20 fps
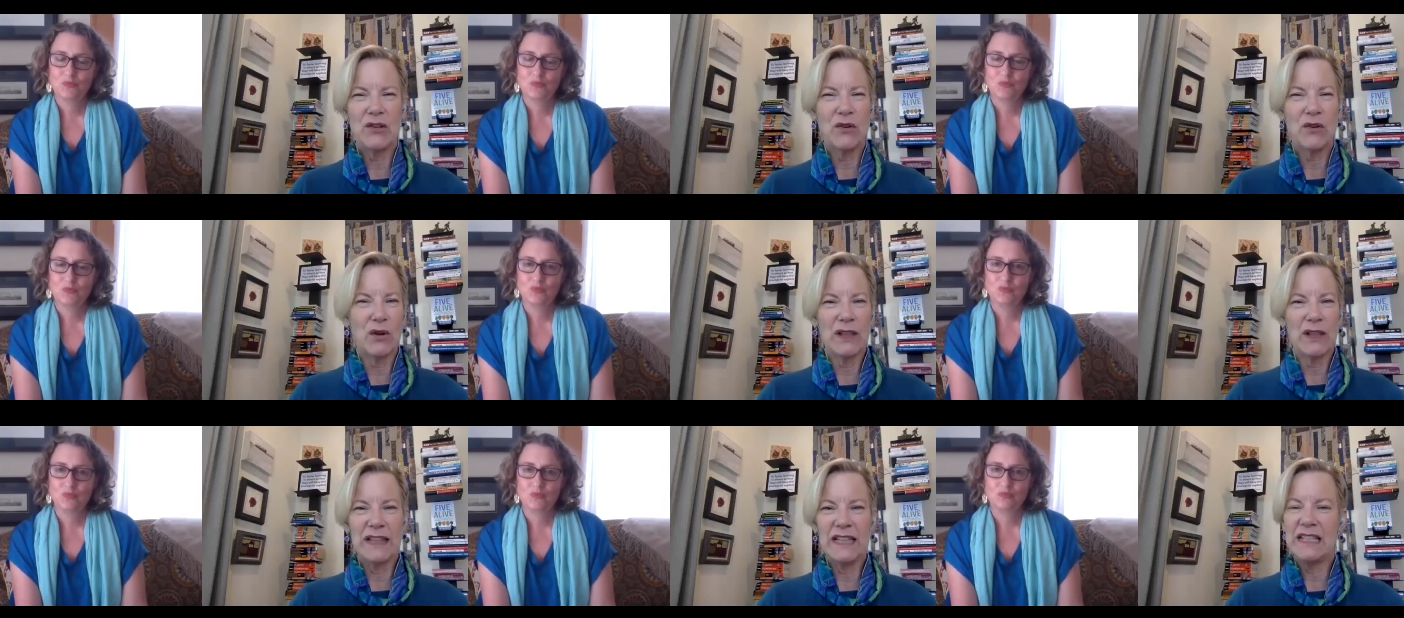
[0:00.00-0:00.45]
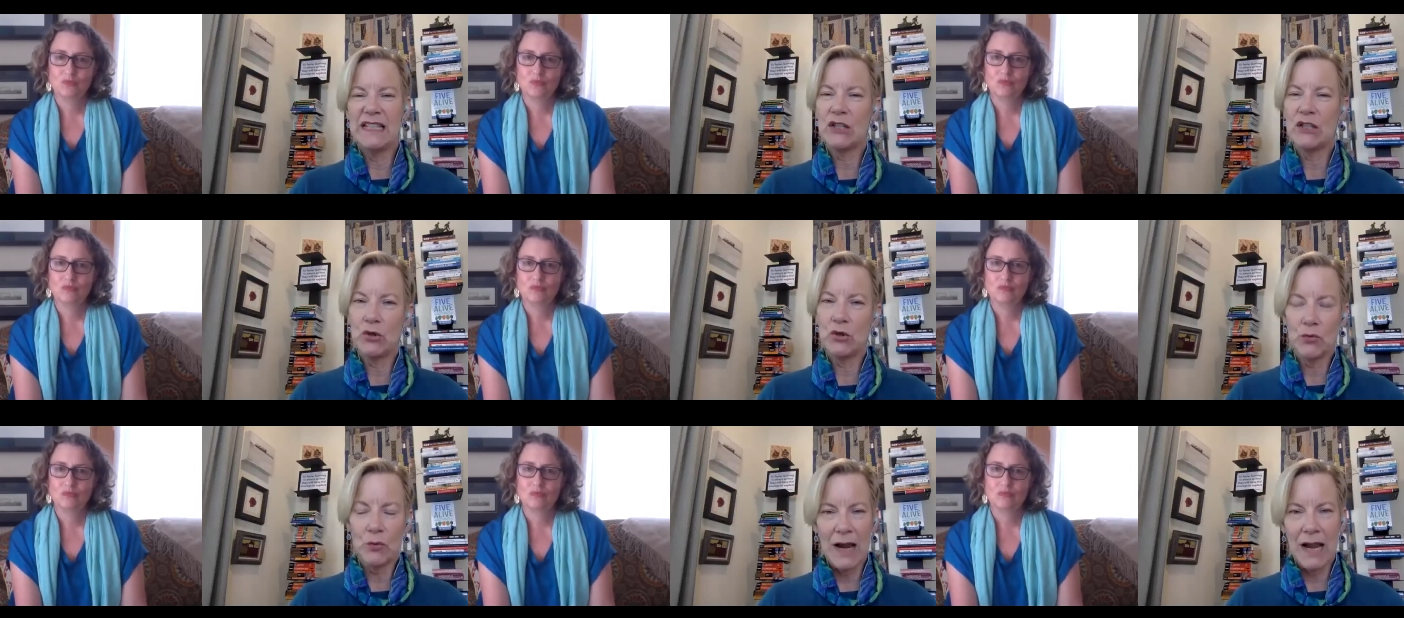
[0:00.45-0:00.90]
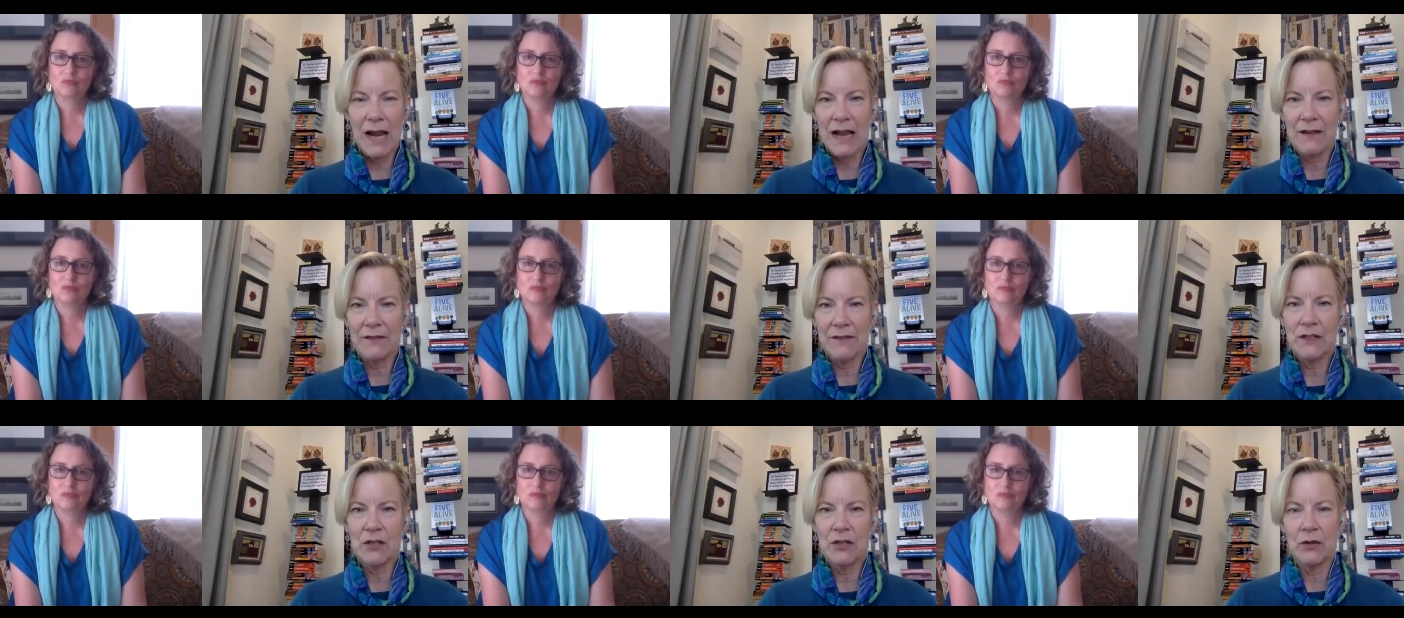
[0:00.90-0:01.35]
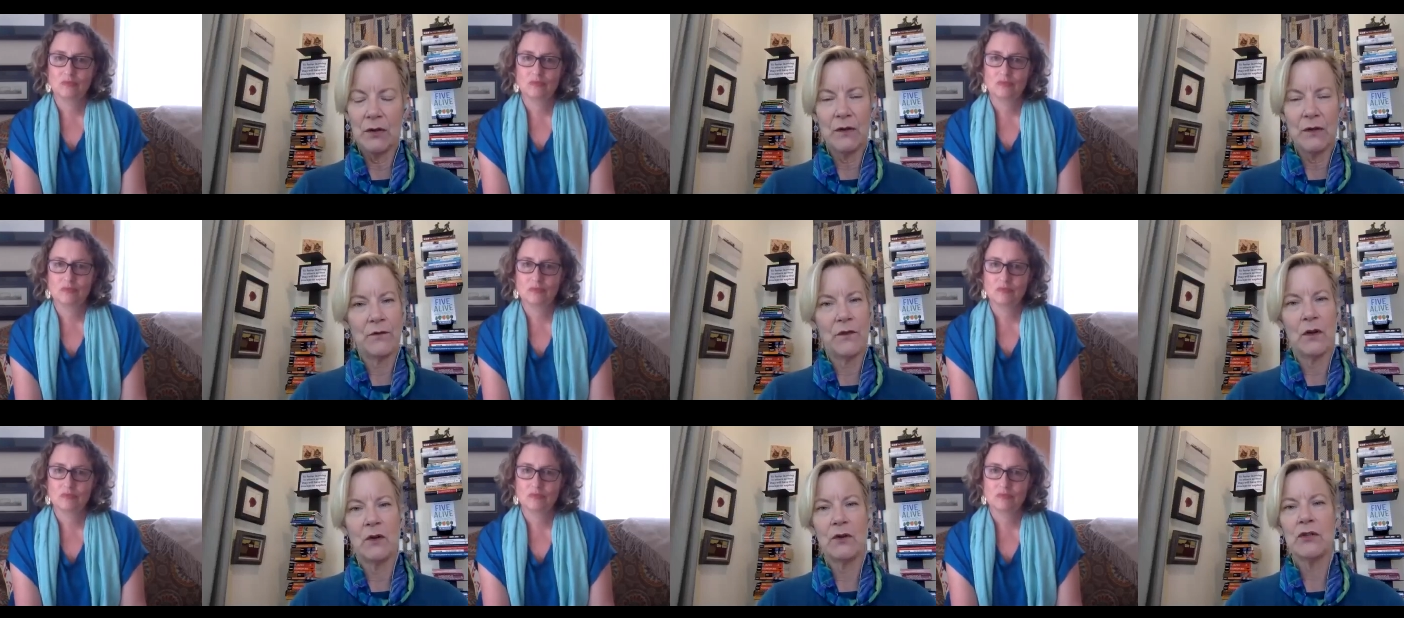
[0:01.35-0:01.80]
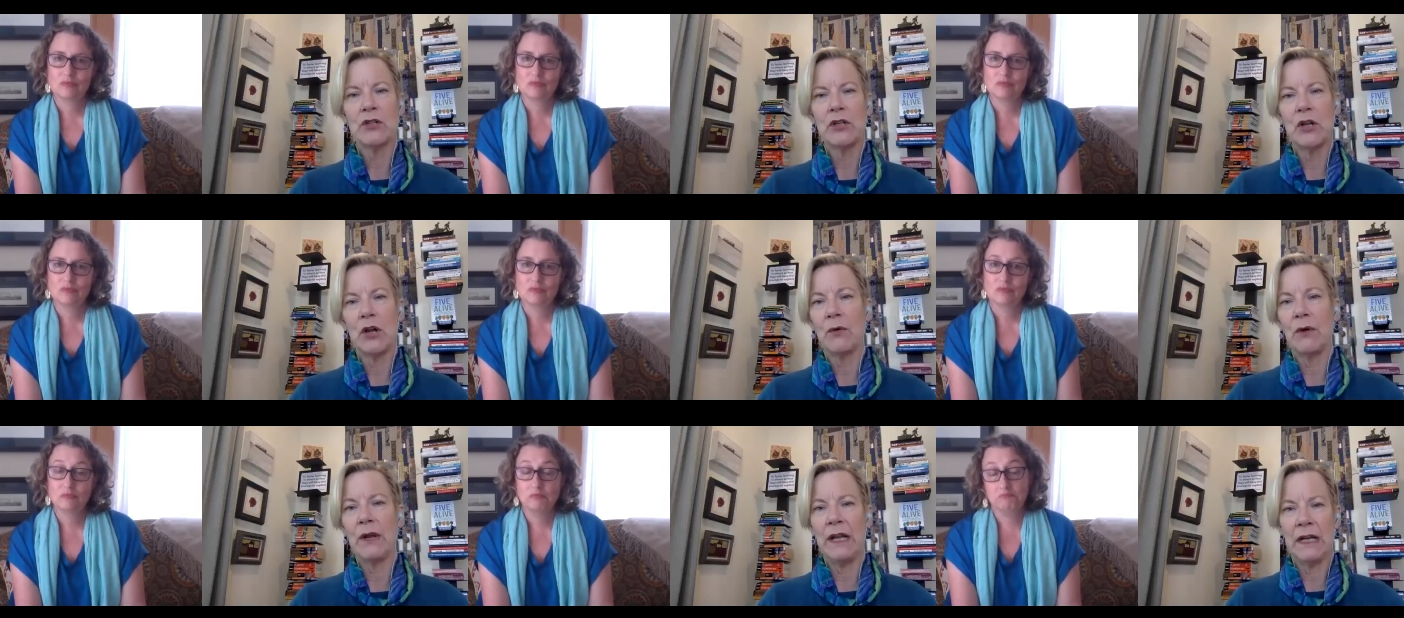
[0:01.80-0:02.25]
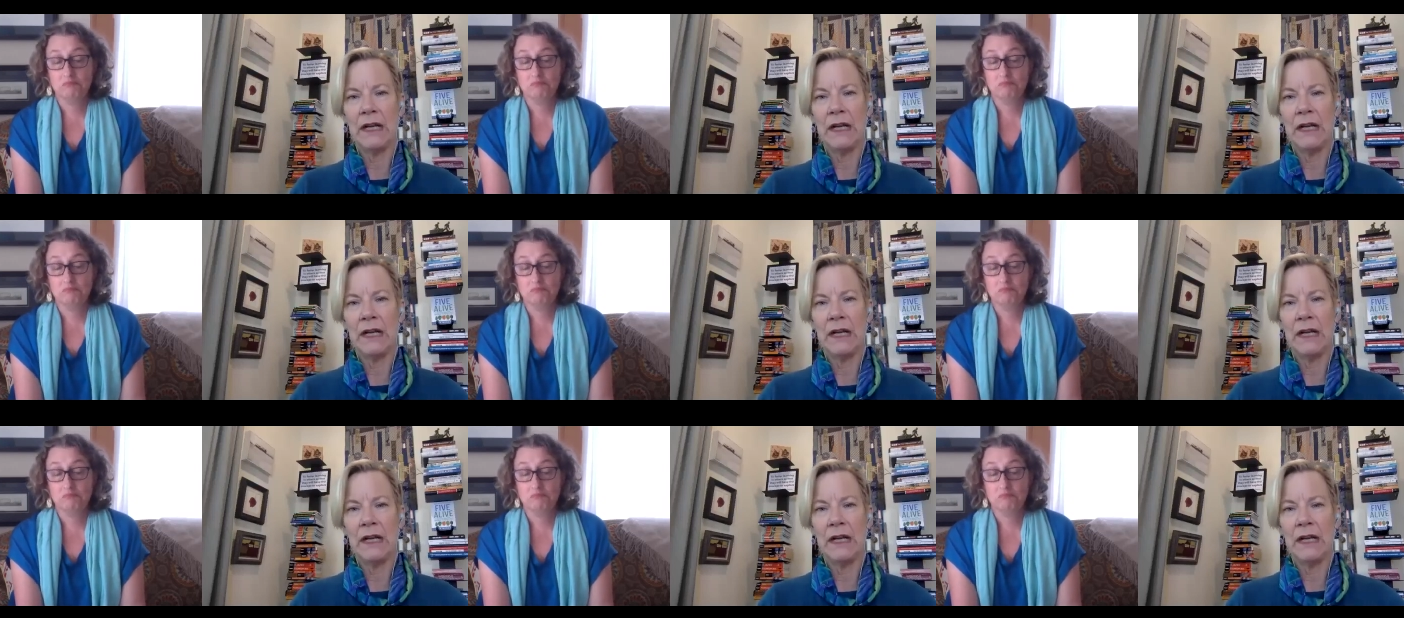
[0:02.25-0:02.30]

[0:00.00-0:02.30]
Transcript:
Speaker 1: or at least a draft, so that folks know mm-hmm.